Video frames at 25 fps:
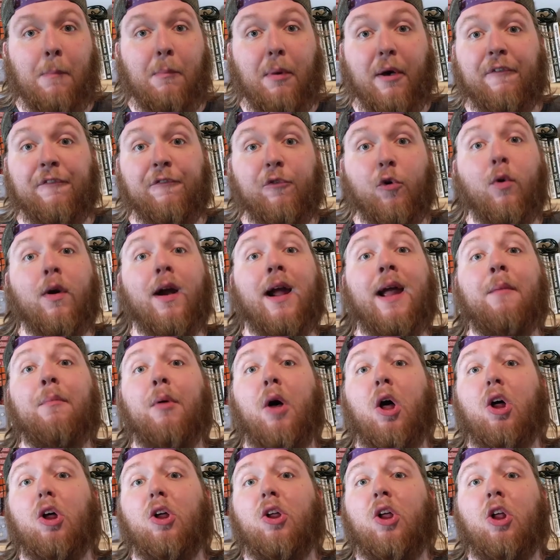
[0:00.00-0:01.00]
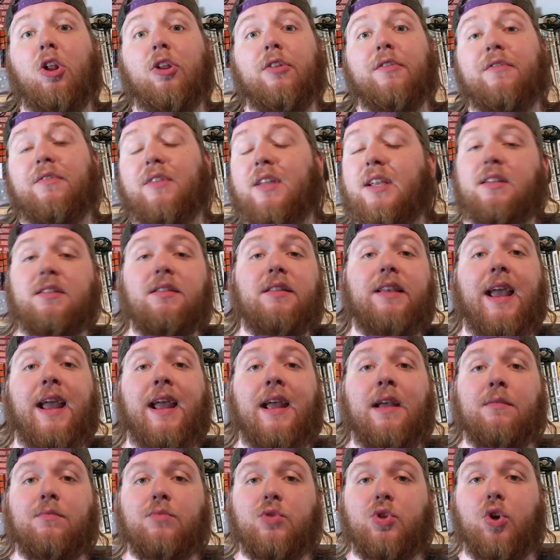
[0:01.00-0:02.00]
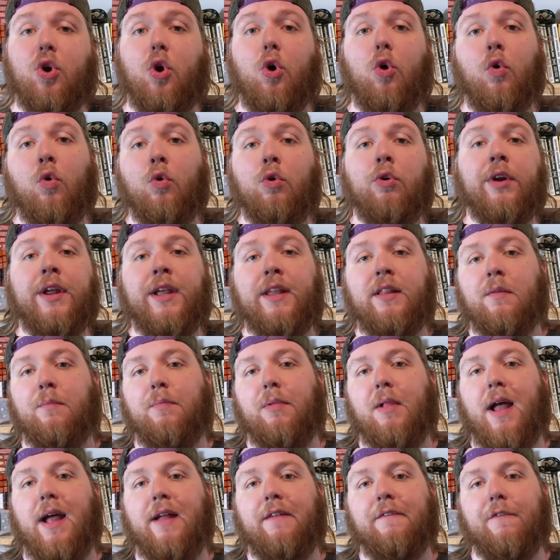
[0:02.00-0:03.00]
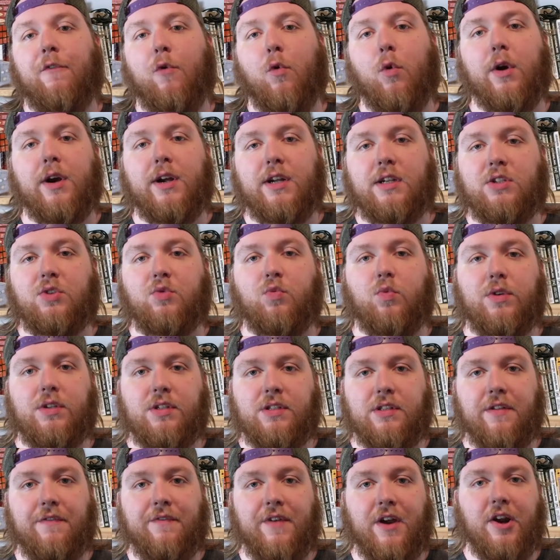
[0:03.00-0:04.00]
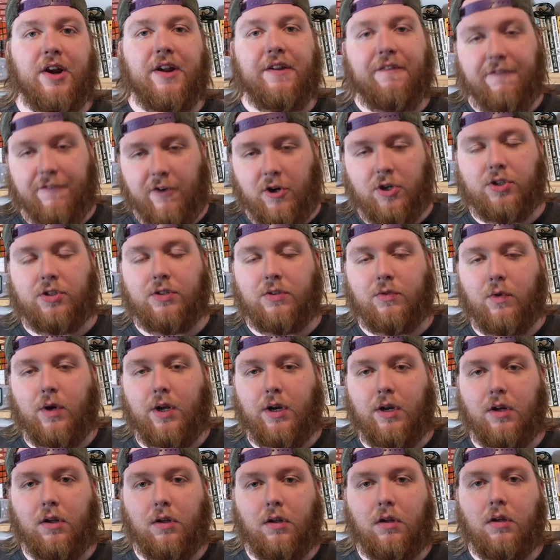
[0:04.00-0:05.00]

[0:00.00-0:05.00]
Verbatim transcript: Before I bought all of these games, Ori and the Blind Forest was the very first one.